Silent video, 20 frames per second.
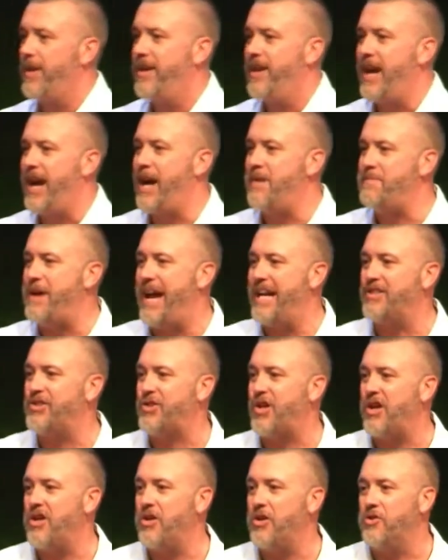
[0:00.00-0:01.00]
I'm
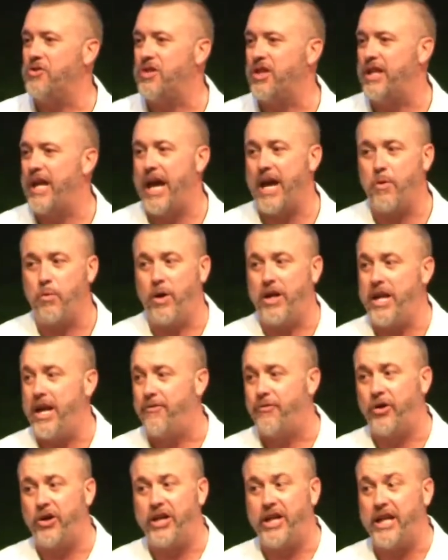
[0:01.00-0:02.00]
asking you today,
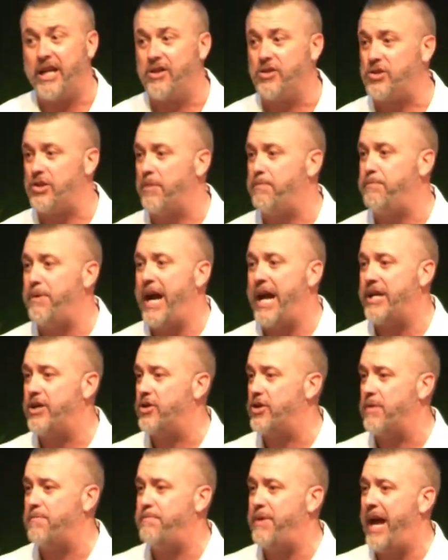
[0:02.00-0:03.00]
whatever it is, the bite or
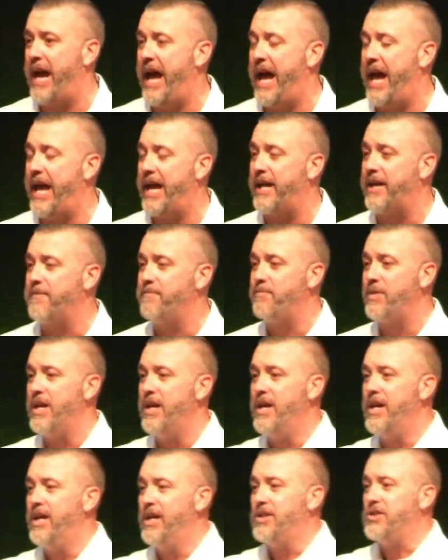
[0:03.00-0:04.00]
the bag,
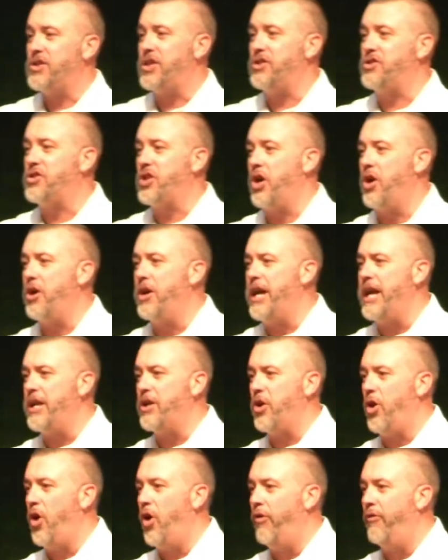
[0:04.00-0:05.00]
to turn it
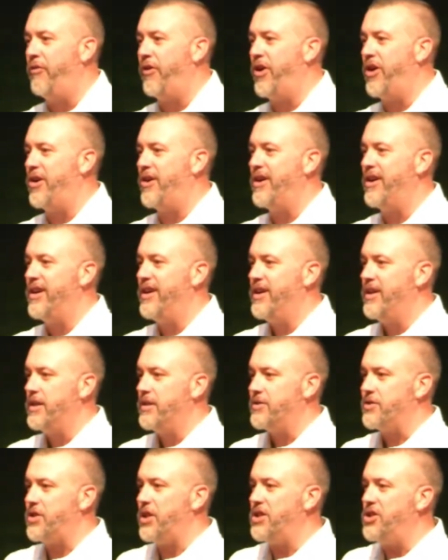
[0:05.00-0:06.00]
over
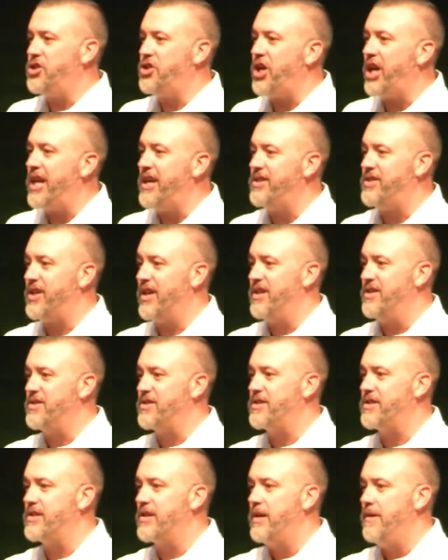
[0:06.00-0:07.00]
to
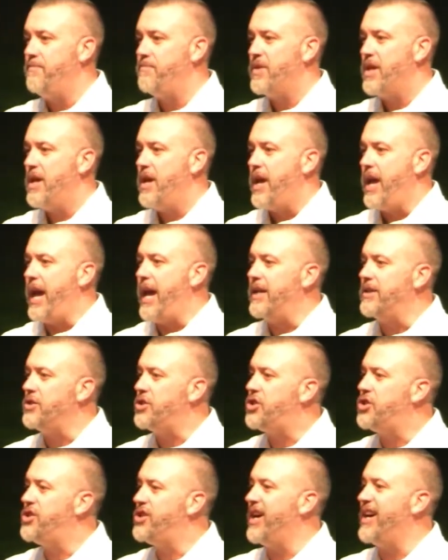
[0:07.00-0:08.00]
Jesus and
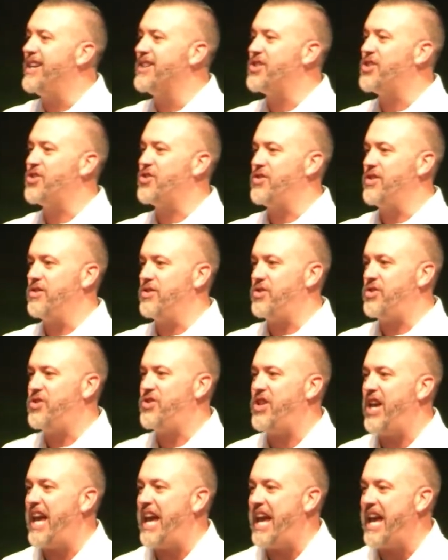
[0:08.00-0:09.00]
just
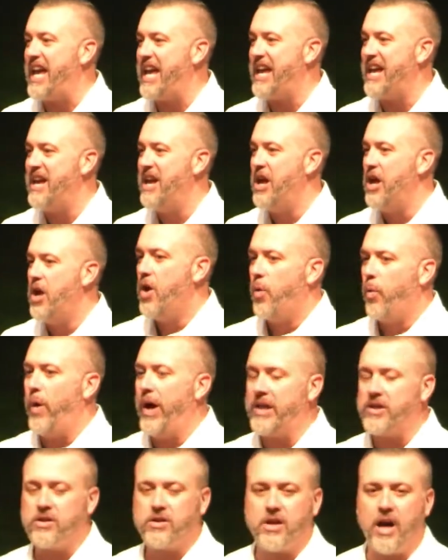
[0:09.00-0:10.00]
see
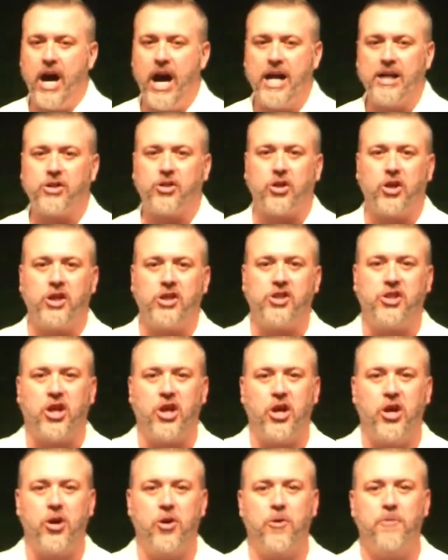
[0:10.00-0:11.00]
what God could
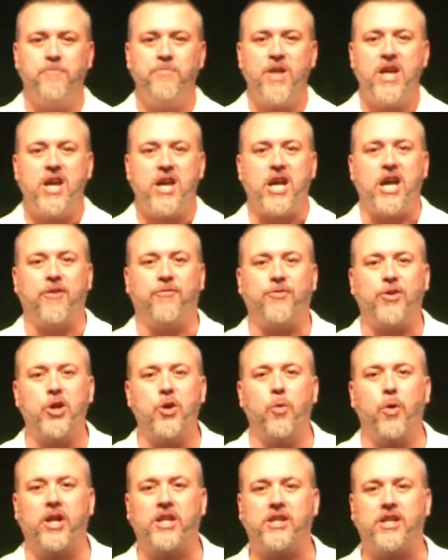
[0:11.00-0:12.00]
do if
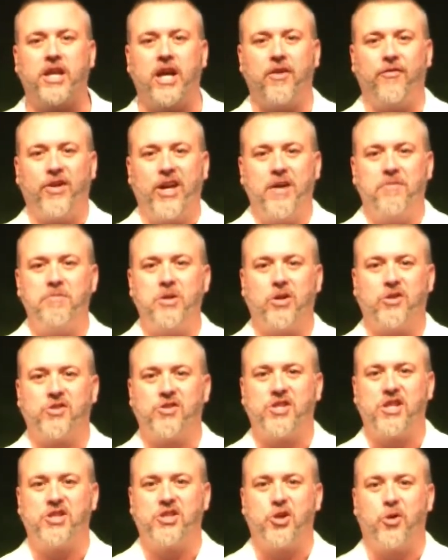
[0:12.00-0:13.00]
you would give Him your
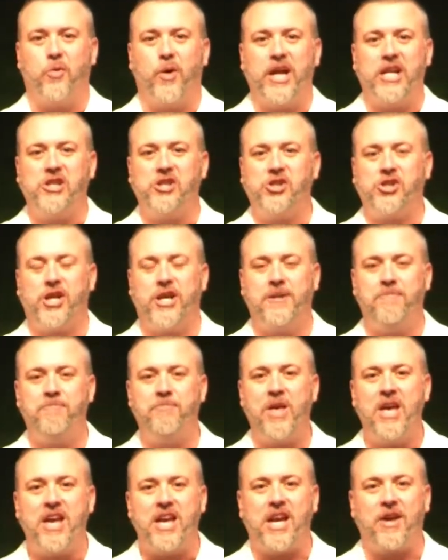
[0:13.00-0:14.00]
situation,
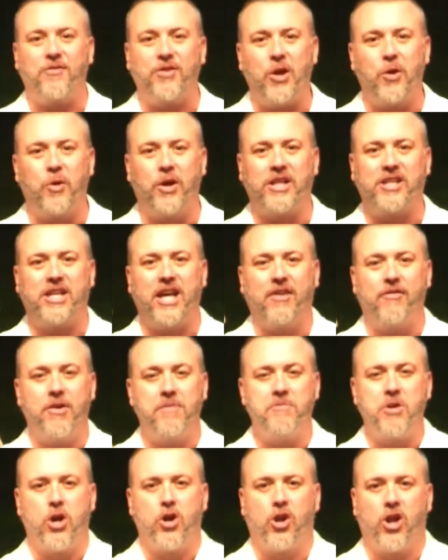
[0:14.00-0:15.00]
if you would give
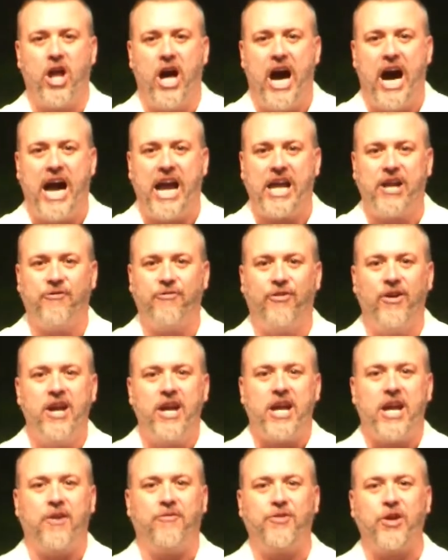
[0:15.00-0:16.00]
Him your life,
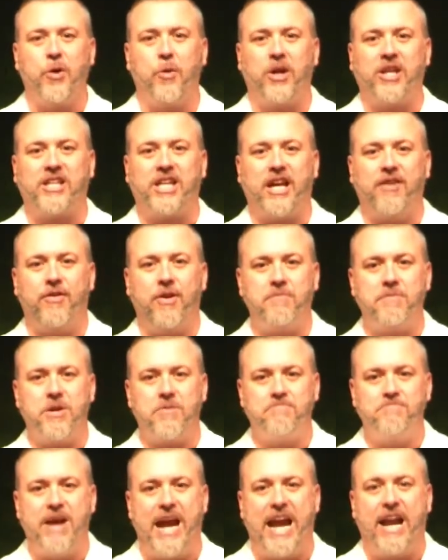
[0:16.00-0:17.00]
if you would give Him your
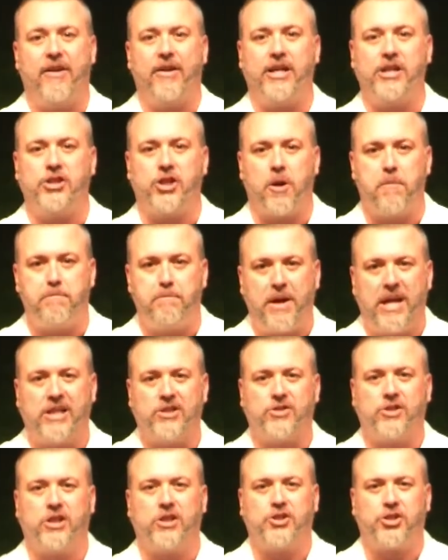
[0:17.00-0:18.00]
marriage, your
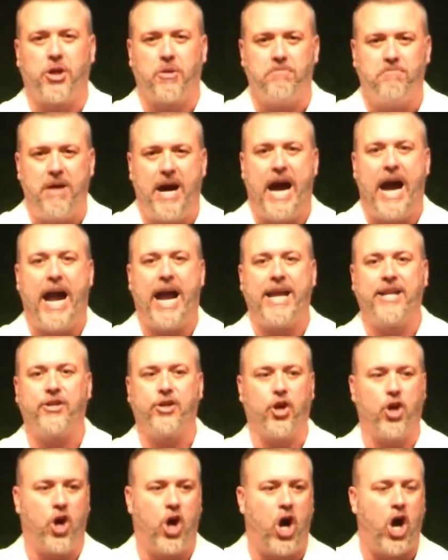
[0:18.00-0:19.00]
business, your mind,
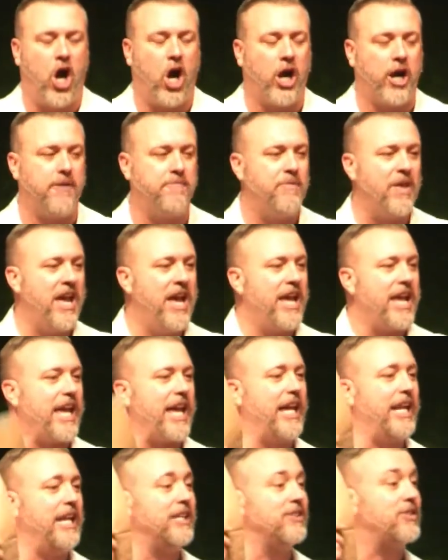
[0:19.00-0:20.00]
your heart.
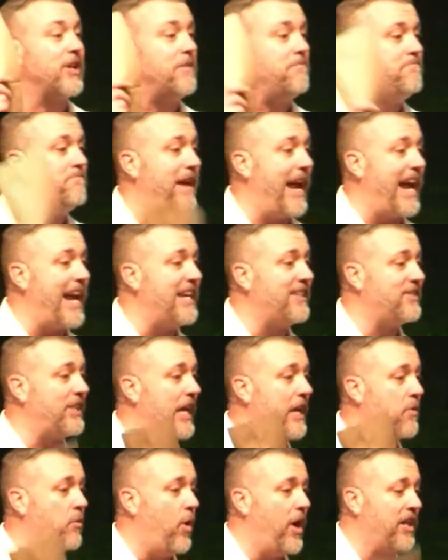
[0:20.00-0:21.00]
It is
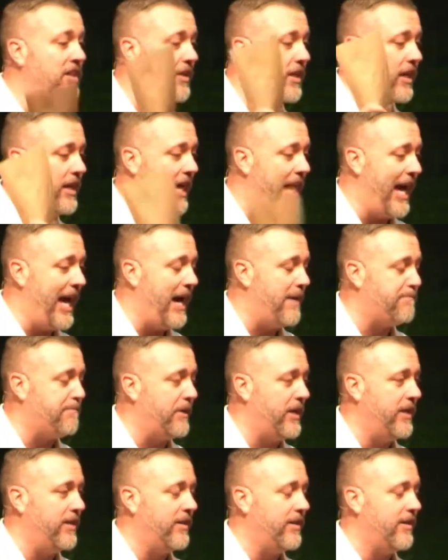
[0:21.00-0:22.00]
amazing what can
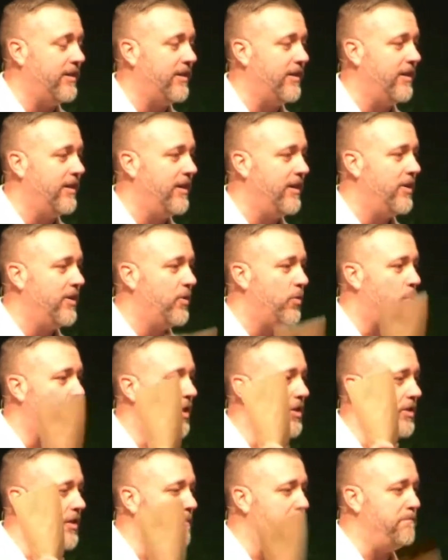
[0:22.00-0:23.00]
happen
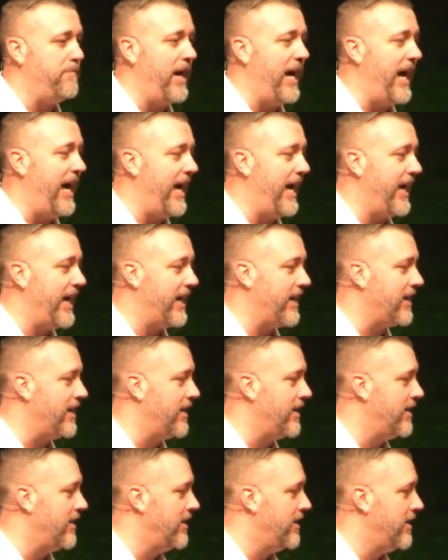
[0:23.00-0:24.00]
when the
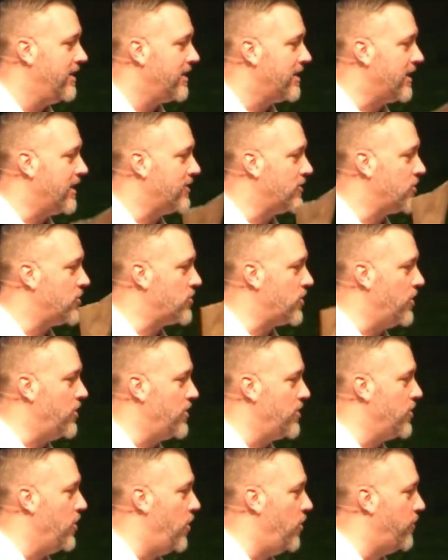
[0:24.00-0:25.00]
bag gets
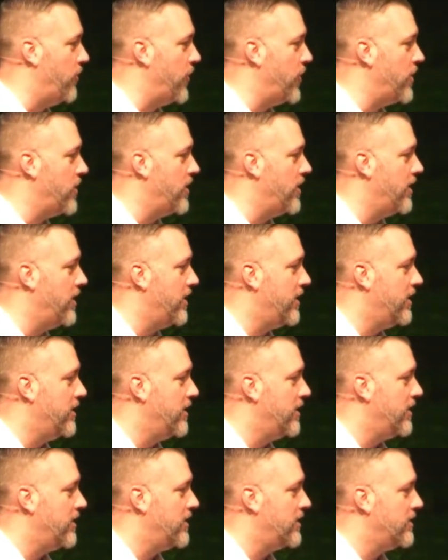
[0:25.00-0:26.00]
turned over
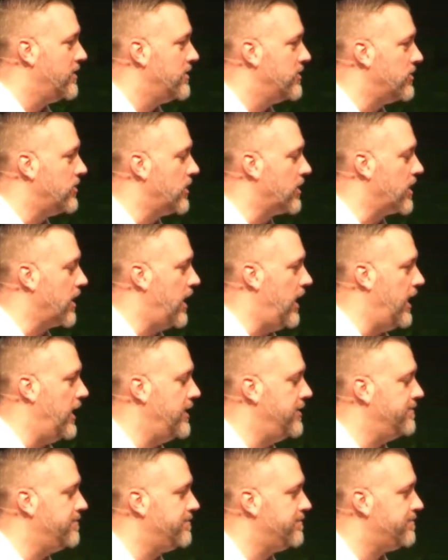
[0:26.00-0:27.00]
to
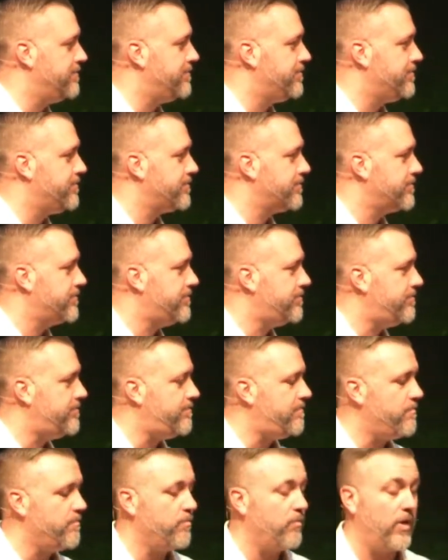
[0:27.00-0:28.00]
God.
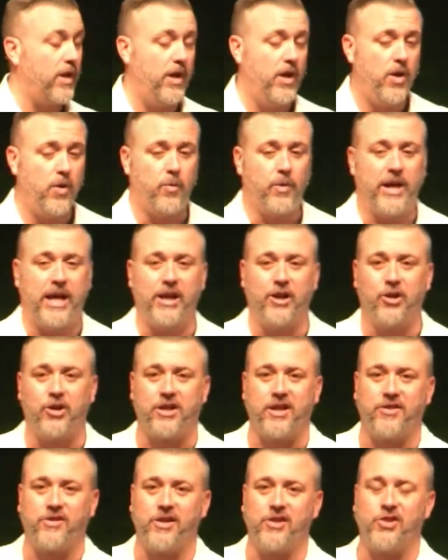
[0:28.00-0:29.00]
When I
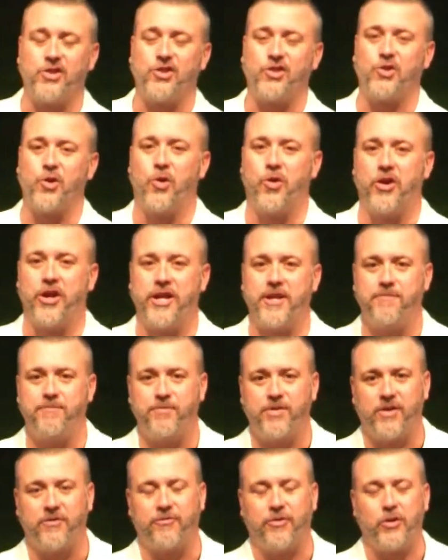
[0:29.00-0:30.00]
look at this story,
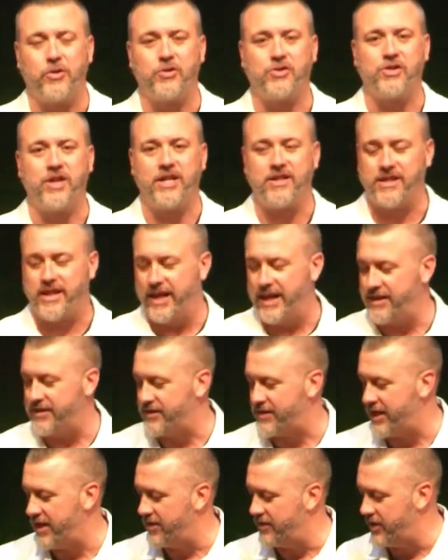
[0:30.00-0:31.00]
the first thing that I
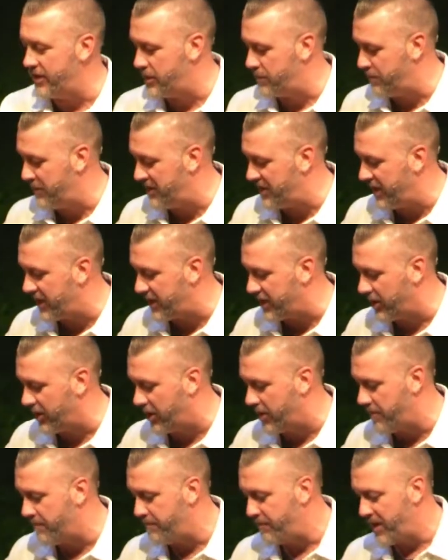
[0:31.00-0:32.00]
see in this
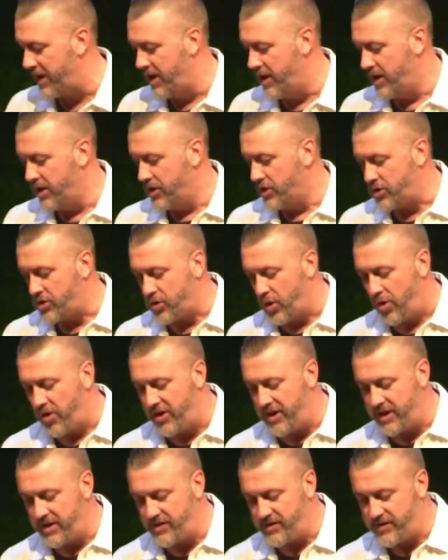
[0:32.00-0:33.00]
particular
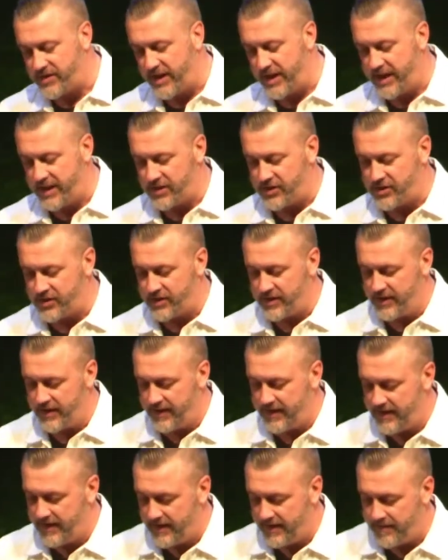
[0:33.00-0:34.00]
story is this,
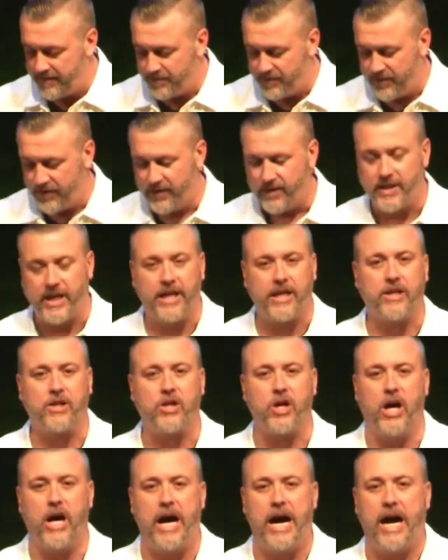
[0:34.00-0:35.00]
that
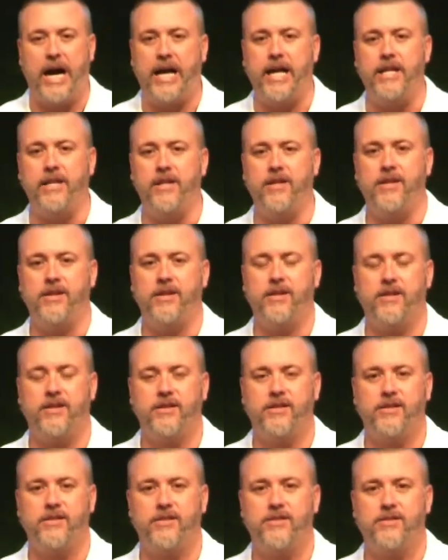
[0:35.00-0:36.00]
God
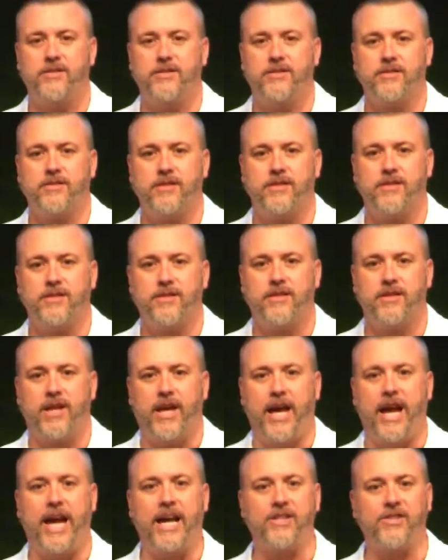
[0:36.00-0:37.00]

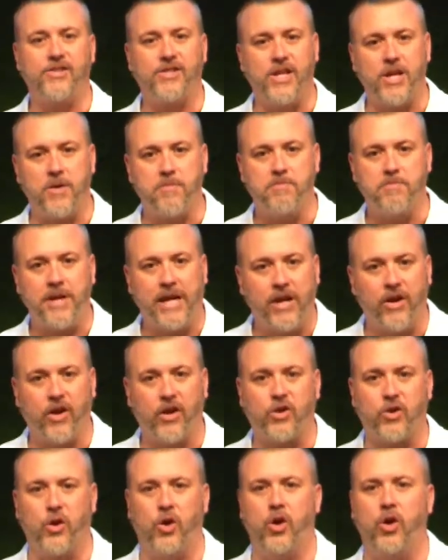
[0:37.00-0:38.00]
has their
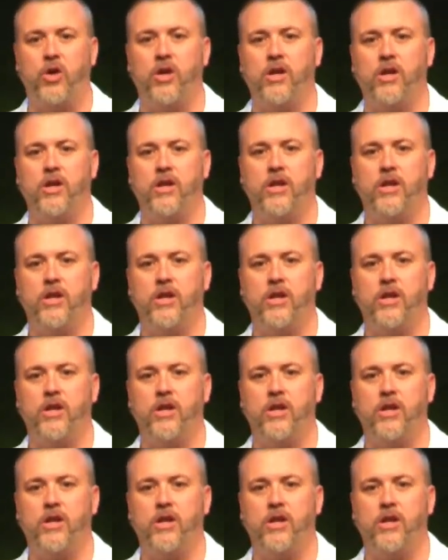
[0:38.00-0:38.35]
miracle